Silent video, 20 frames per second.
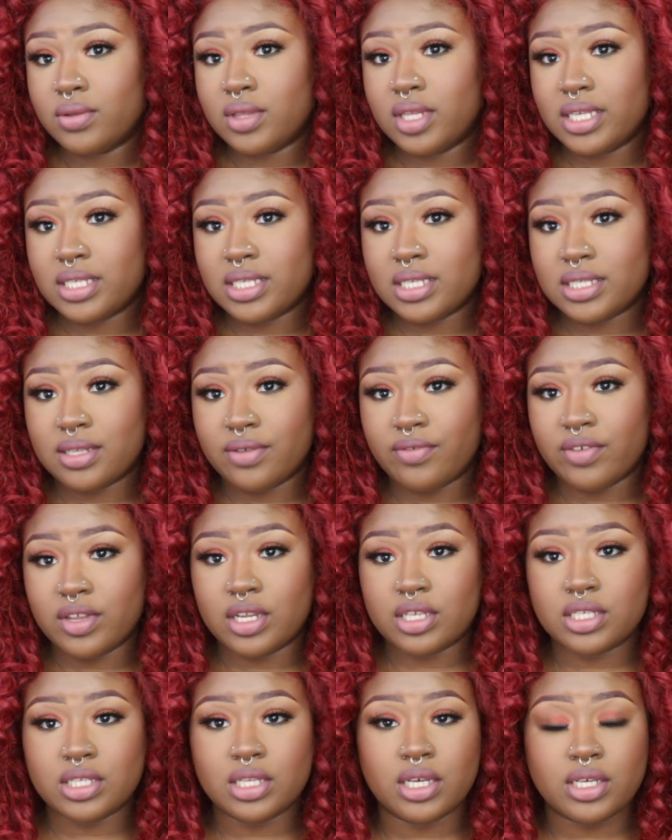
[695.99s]
this is the
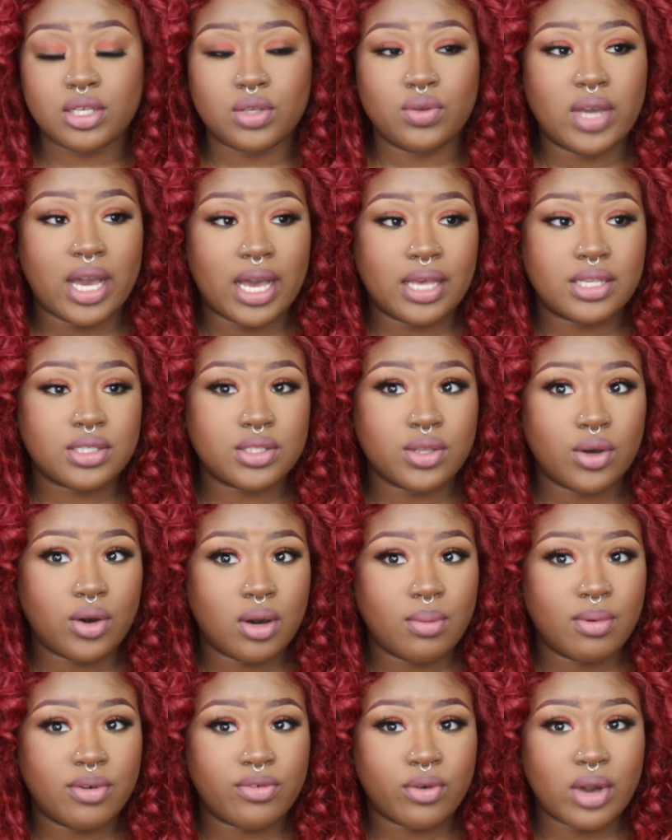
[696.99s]
finished look you guys
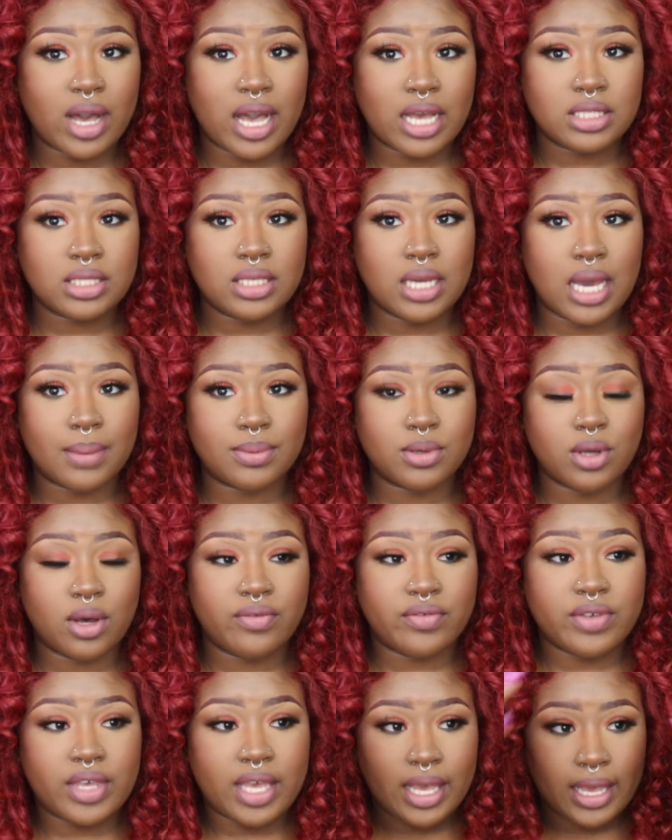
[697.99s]
saw before I actually hopped
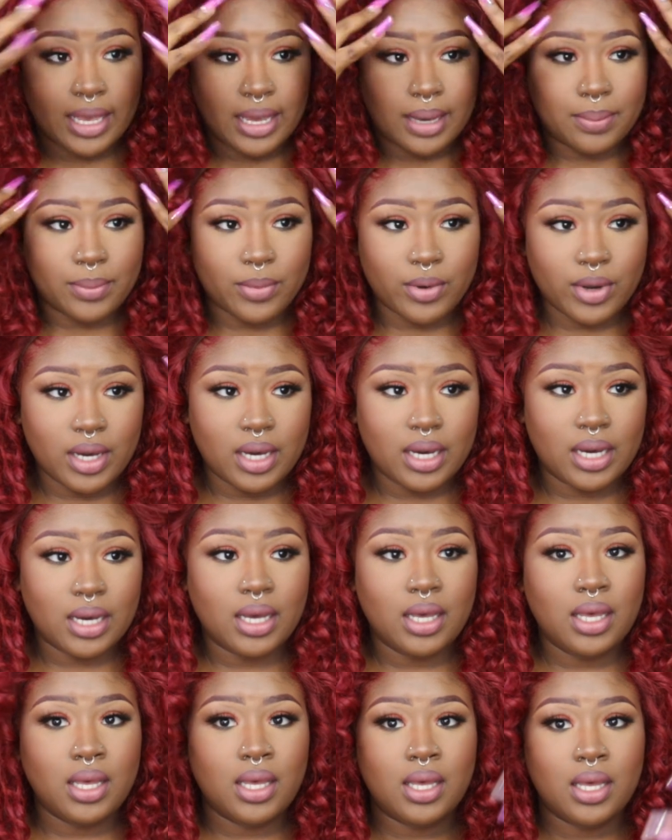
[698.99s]
off
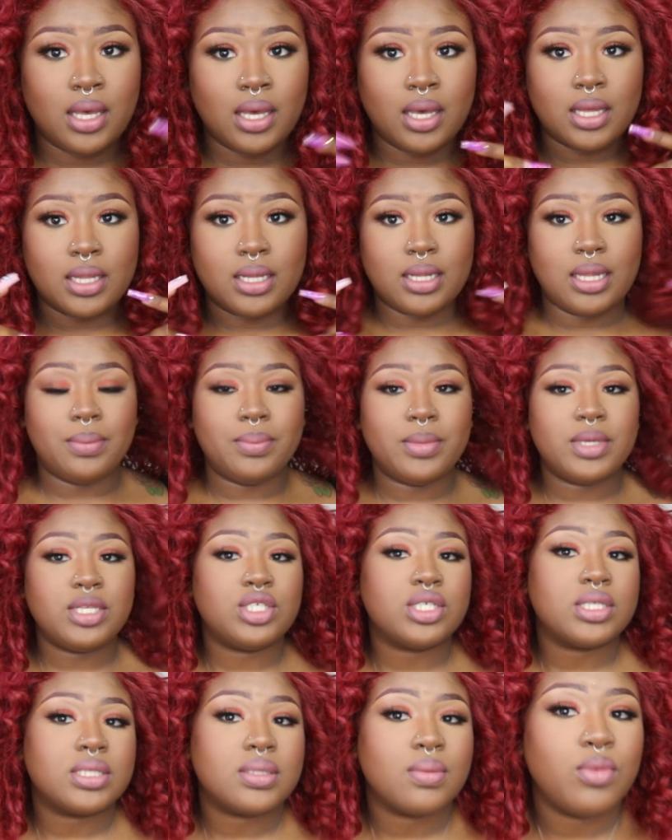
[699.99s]
camera. Let me
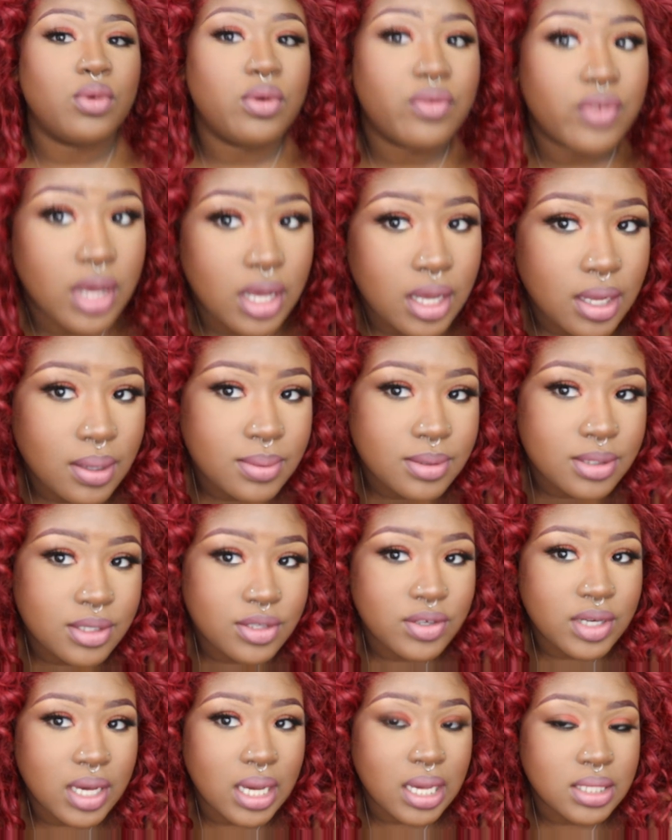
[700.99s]
just move up so
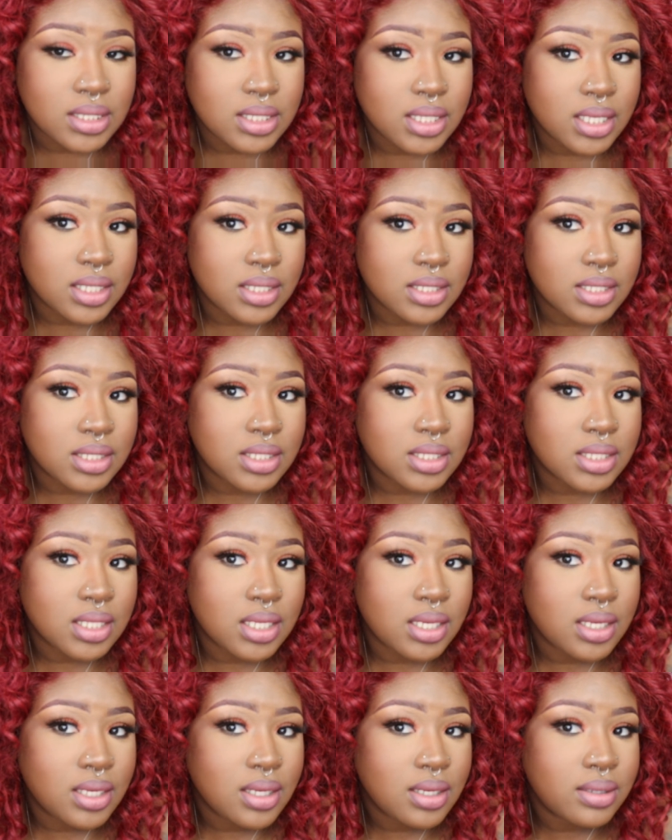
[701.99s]
you guys can
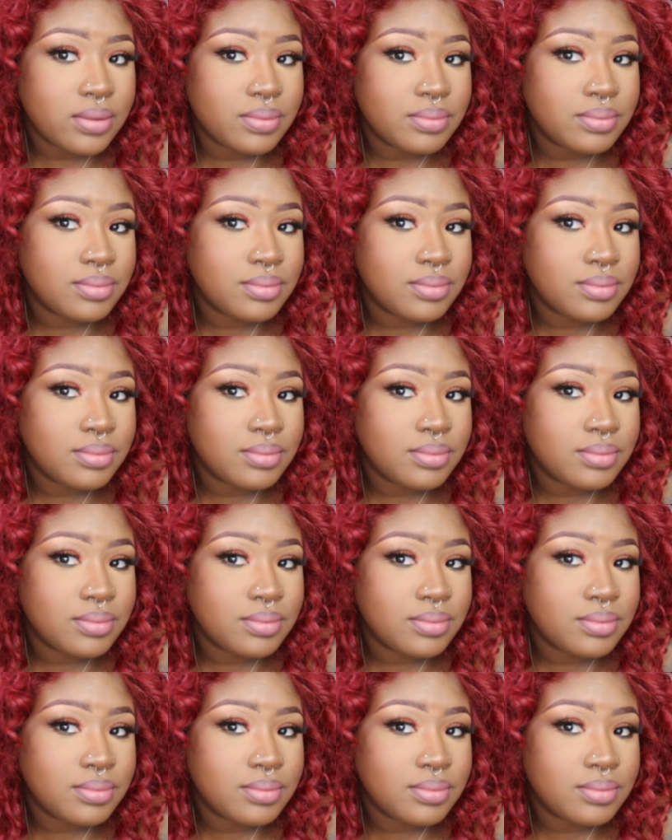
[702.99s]
see.